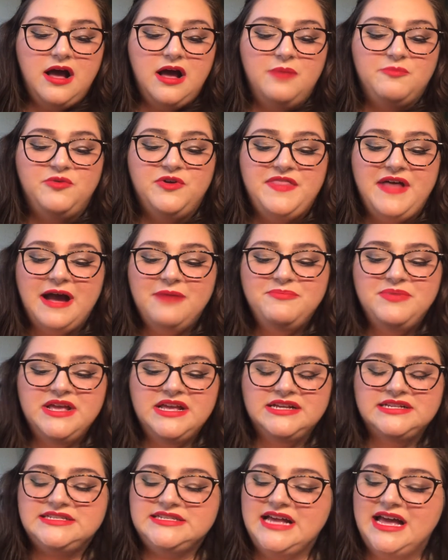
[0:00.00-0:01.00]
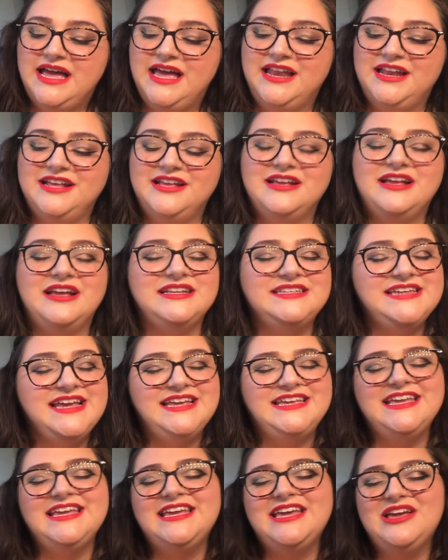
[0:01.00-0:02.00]
With that being said,
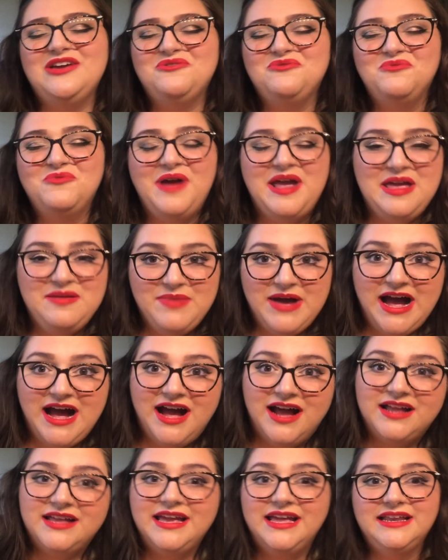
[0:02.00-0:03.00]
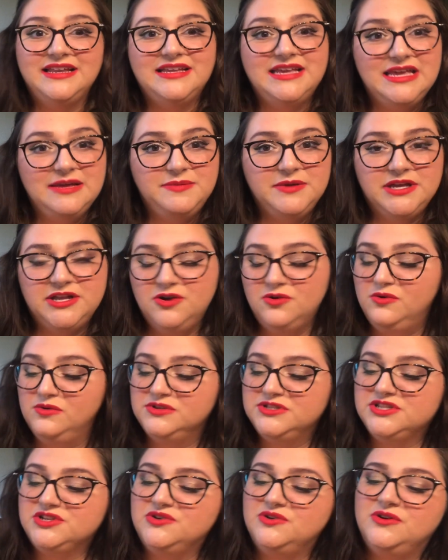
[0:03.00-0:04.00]
taking it way back and keeping it old
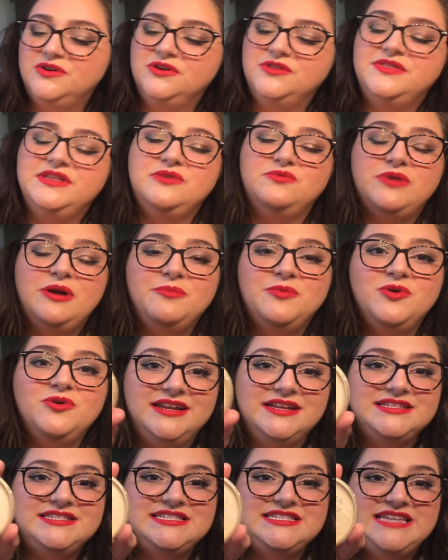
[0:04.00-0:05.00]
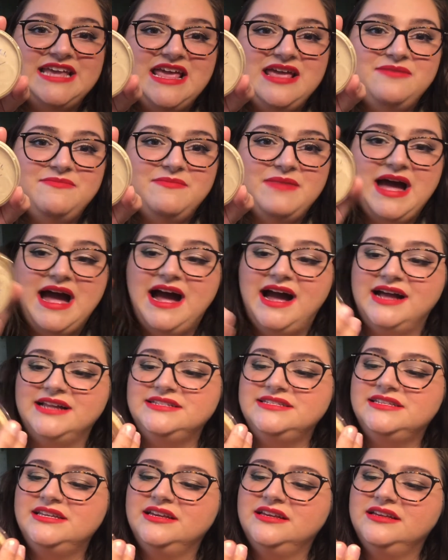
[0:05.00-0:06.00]
school, the Rimmel Stay Matte